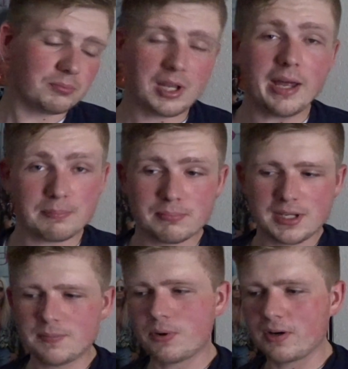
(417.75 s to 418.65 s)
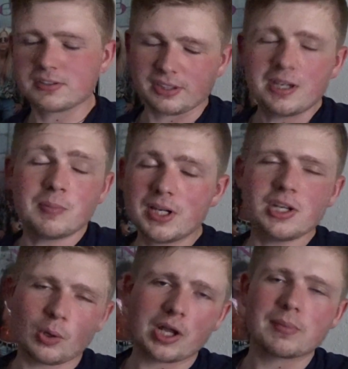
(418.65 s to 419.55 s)
not me personally, but you
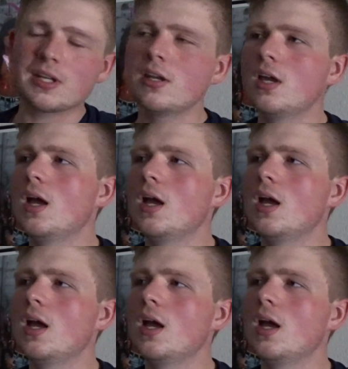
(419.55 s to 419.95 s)
know what I mean.